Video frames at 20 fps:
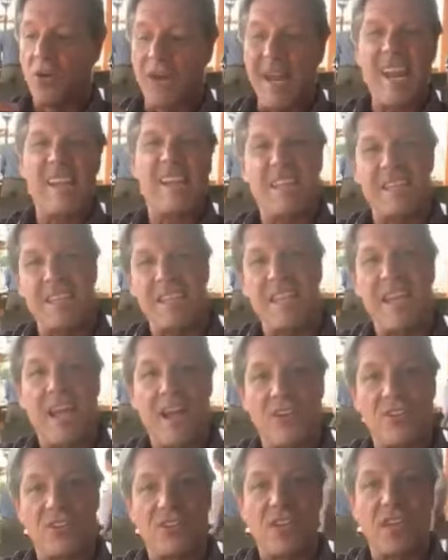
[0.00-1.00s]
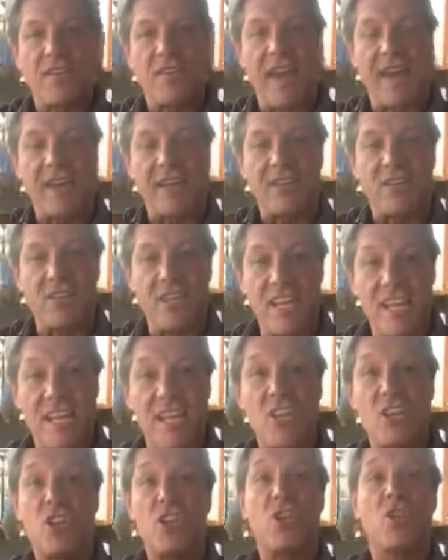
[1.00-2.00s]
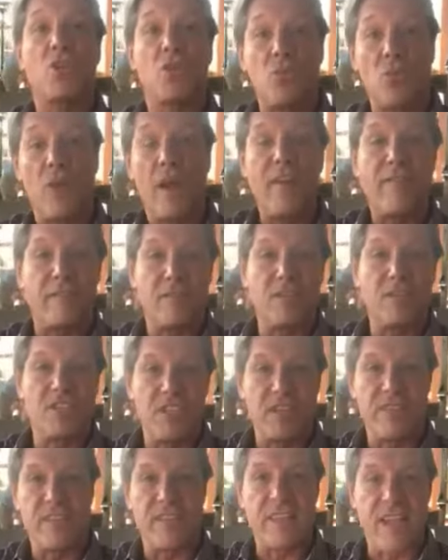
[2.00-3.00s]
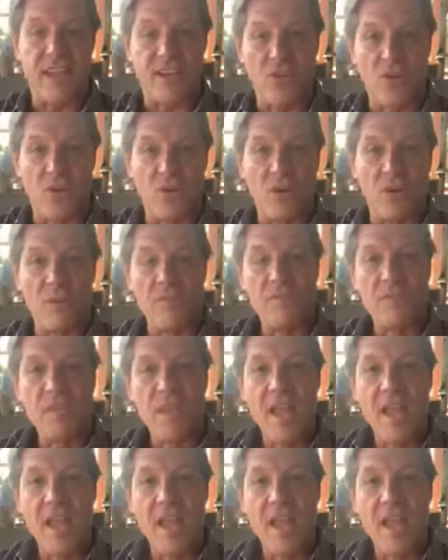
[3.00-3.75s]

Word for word: or anything else that is in your way from achieving that goal.